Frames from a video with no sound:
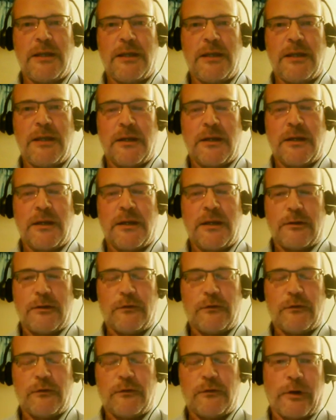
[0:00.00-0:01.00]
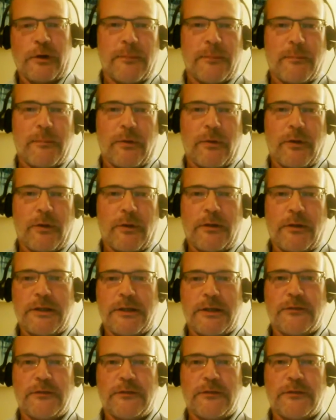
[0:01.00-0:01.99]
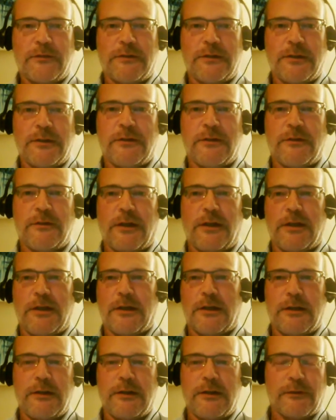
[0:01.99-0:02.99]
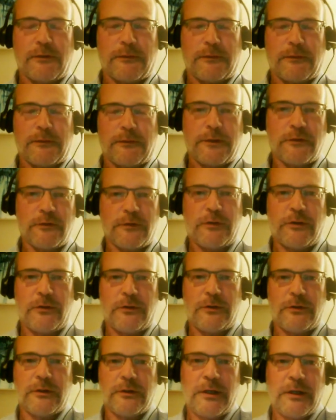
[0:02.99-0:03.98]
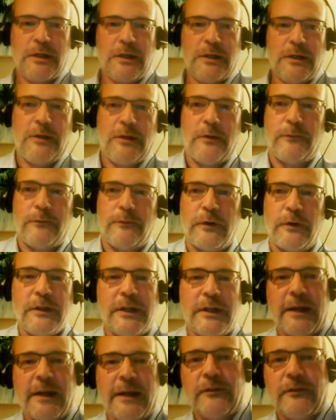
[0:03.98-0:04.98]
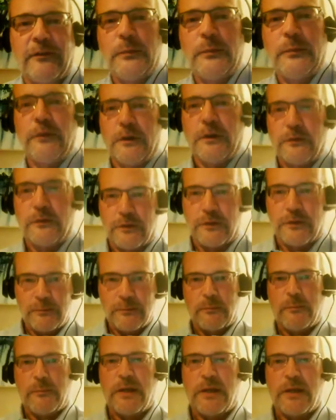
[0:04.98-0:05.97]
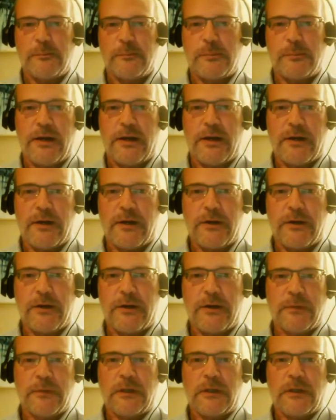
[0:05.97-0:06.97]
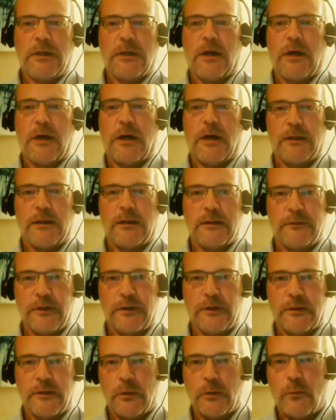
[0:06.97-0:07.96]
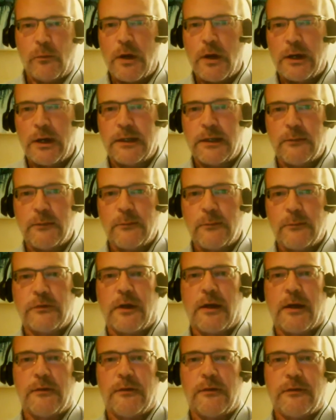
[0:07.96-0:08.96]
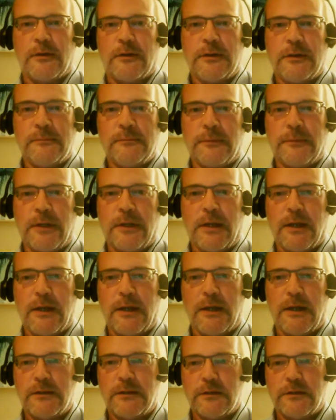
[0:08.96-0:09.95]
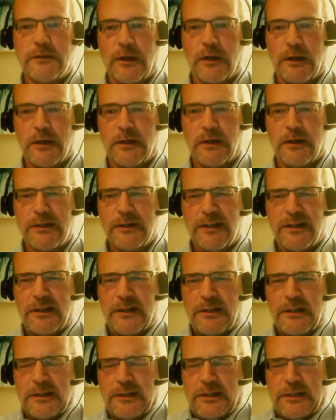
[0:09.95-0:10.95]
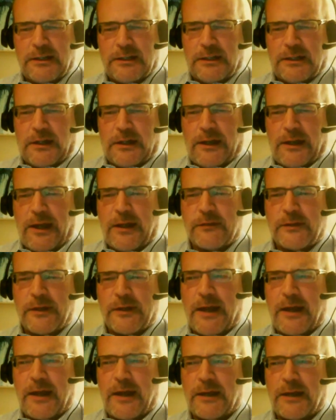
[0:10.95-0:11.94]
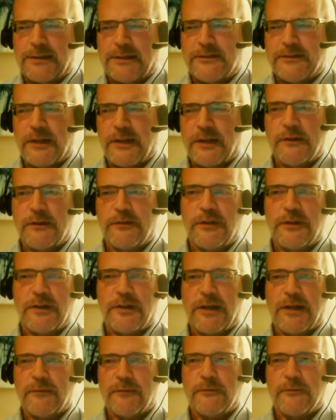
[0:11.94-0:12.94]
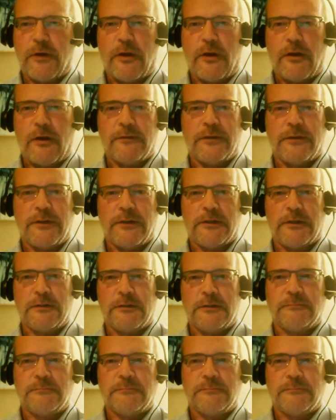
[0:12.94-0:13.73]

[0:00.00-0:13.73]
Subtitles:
Sure. Paul Kingston is he's a fictional freelance musician, bass player, lives in Milwaukee, Wisconsin, and has a tendency to get involved in